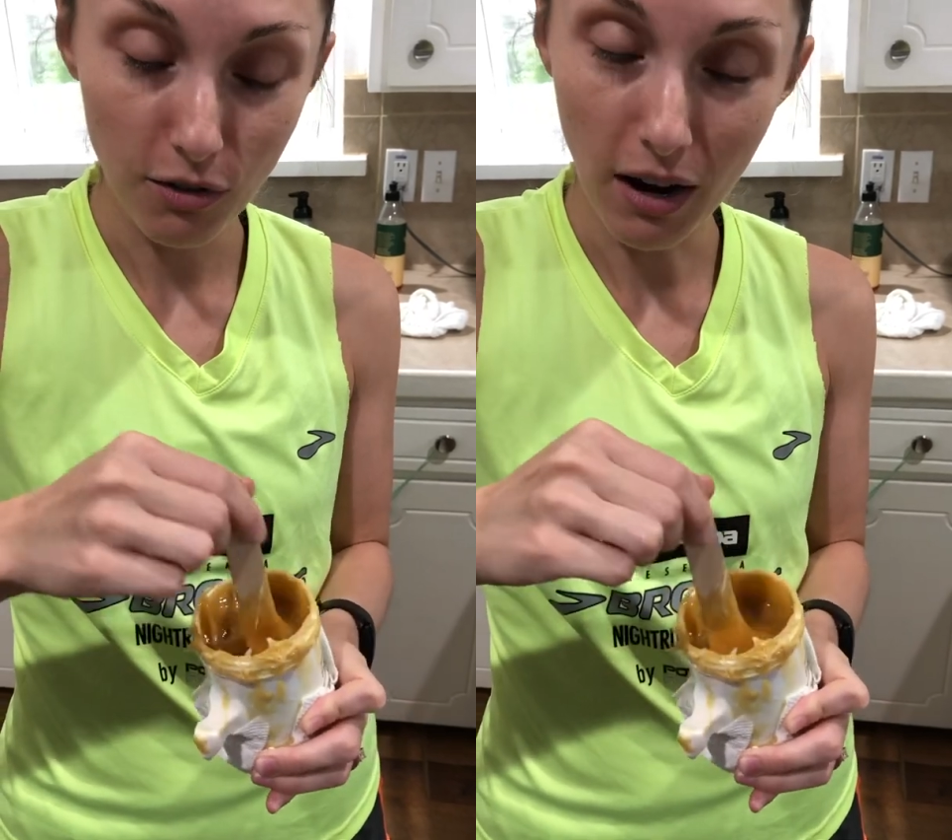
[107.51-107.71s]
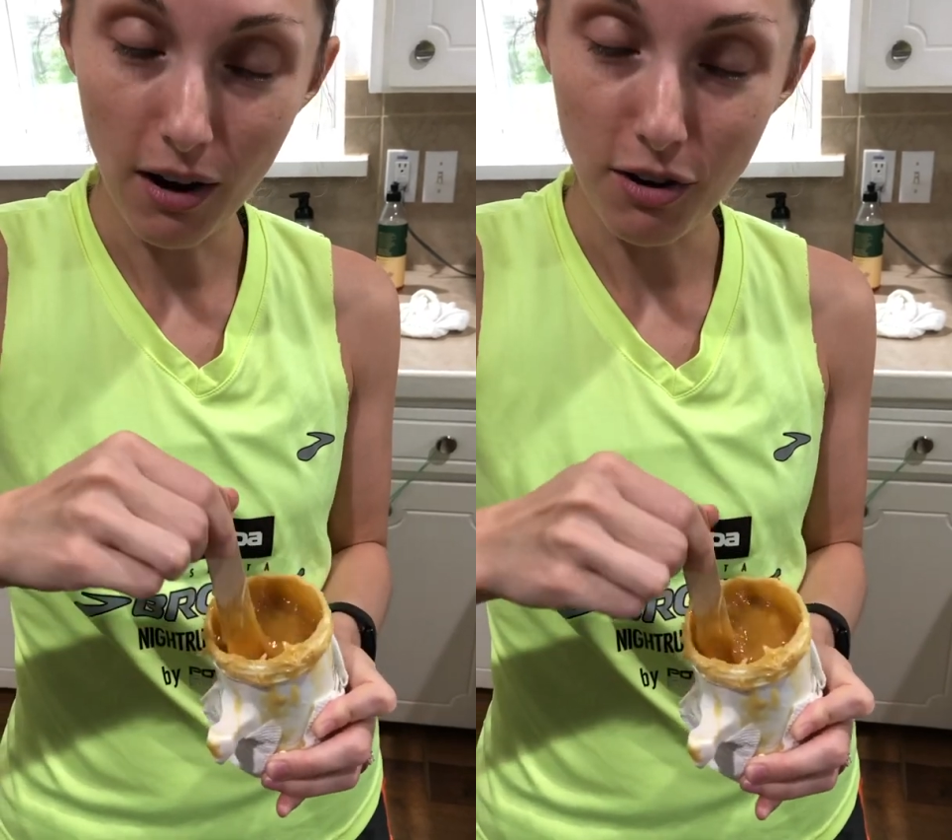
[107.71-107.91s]

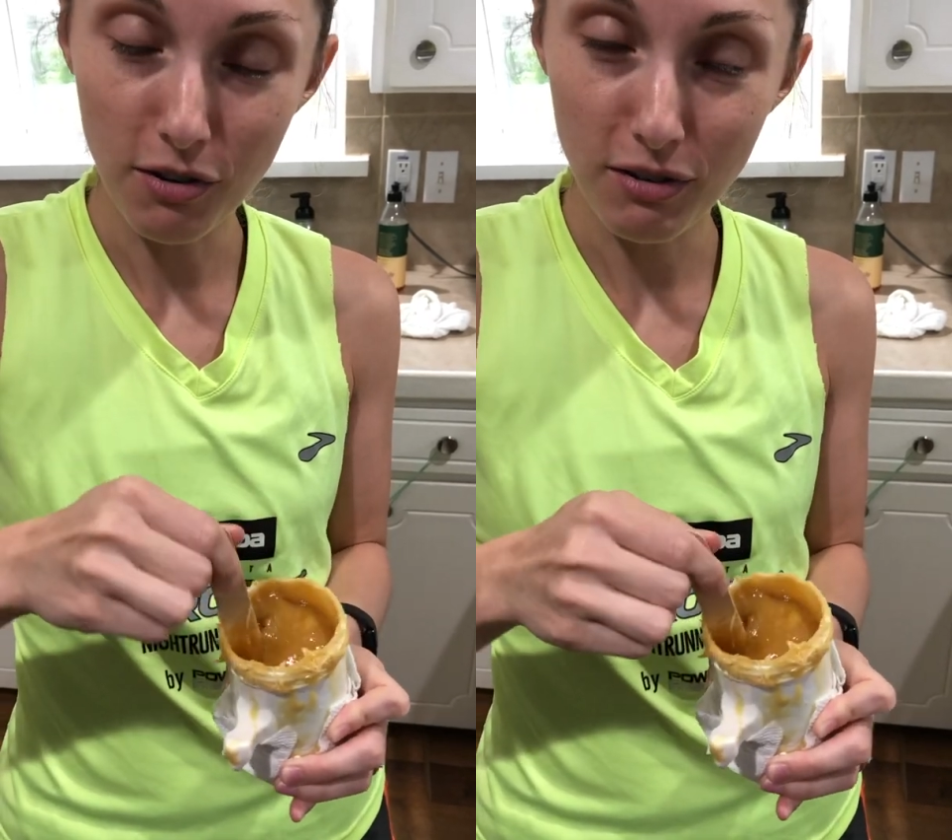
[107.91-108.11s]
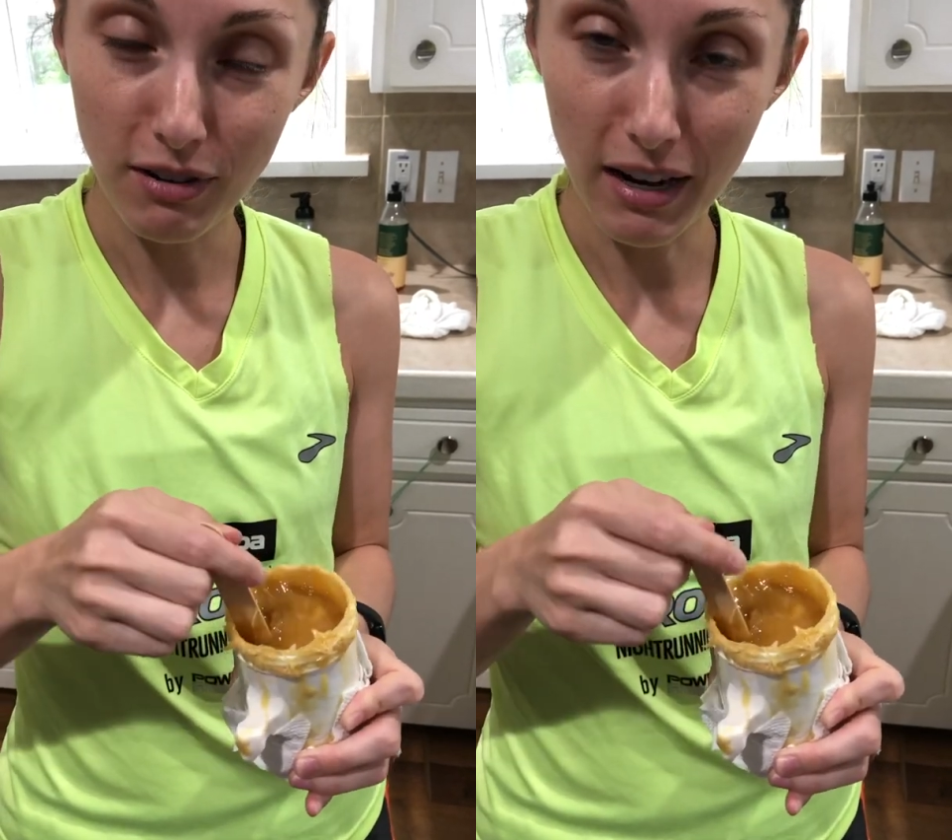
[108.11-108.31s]
how
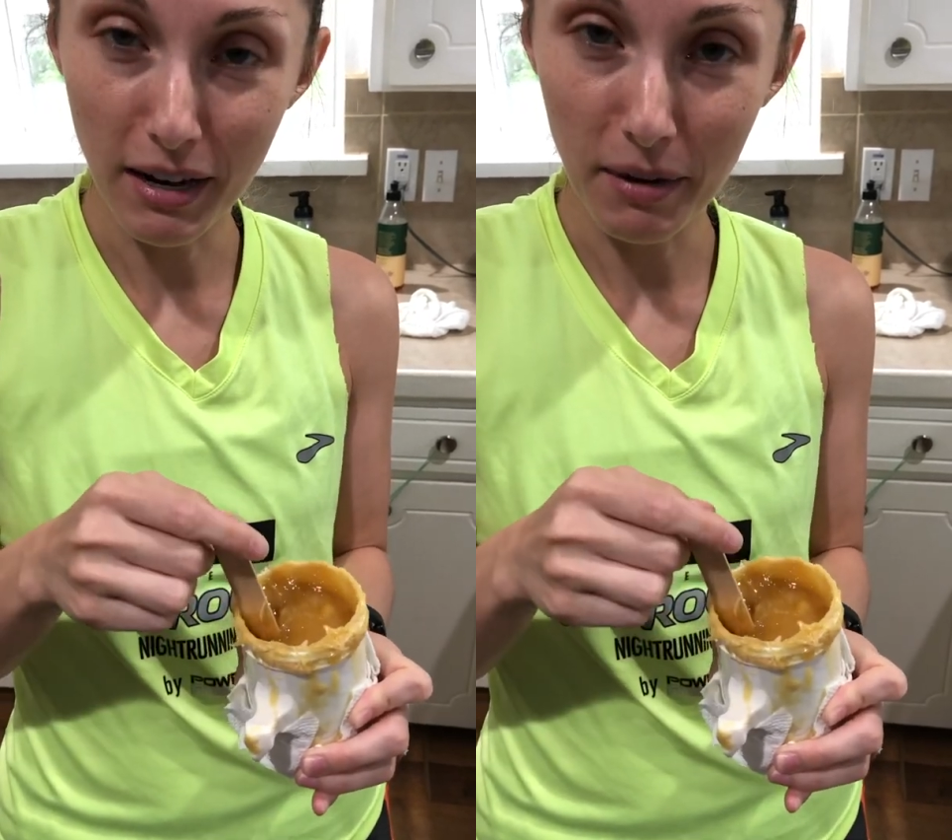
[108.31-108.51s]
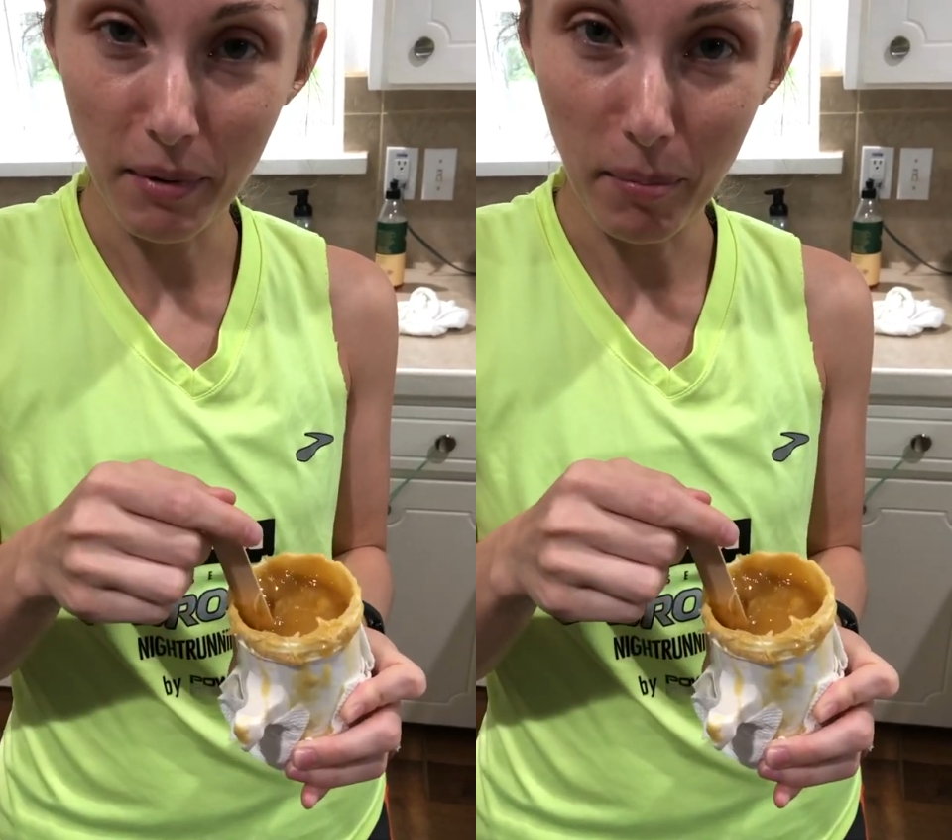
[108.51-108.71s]
you
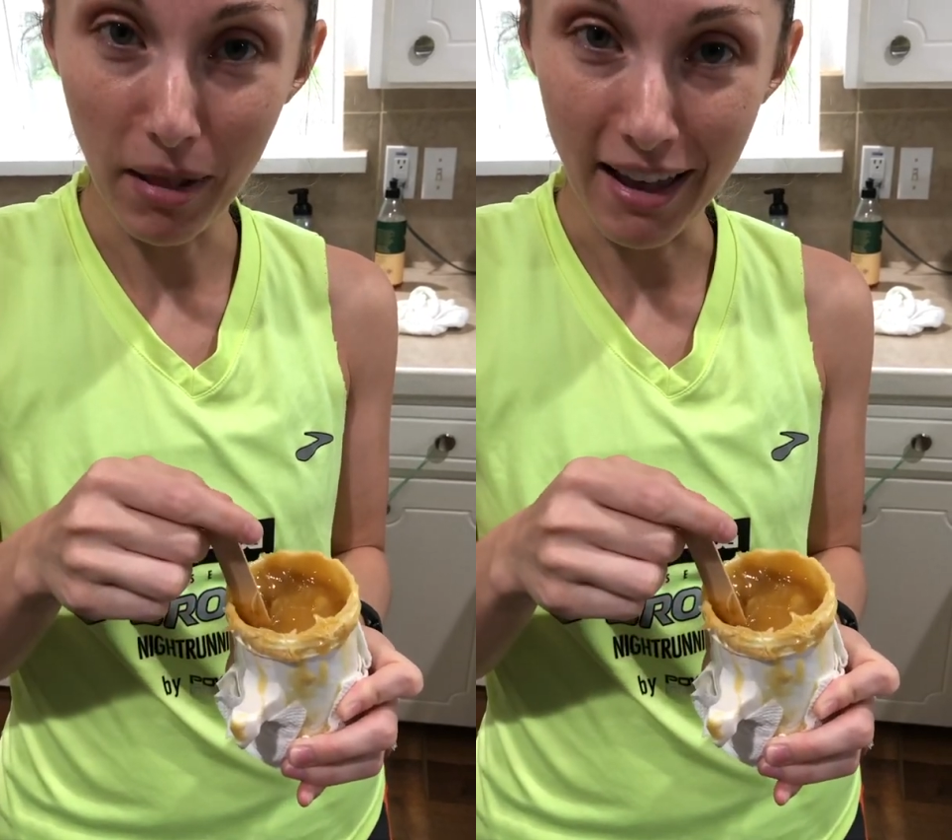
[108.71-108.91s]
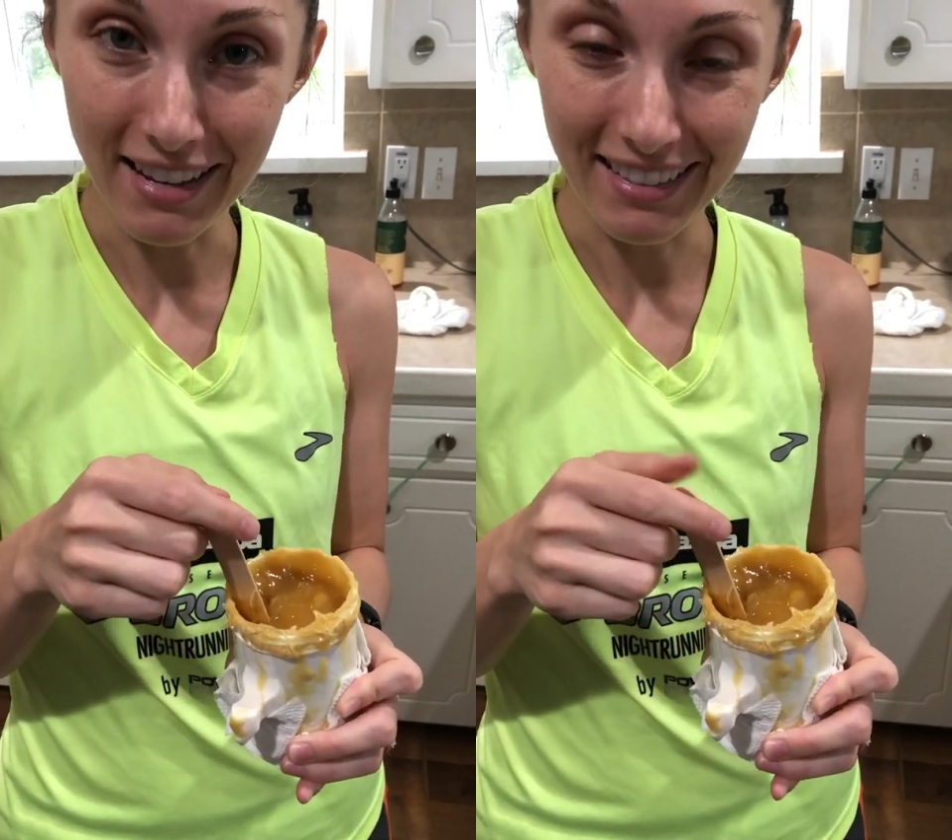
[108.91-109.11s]
apply
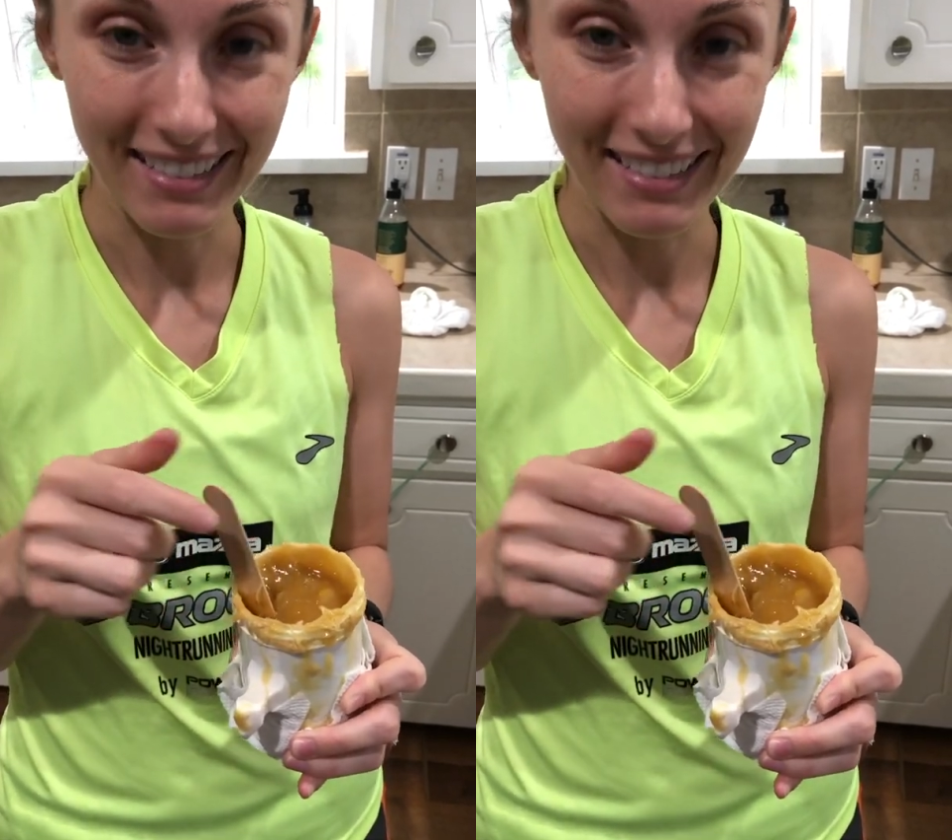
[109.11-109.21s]
it.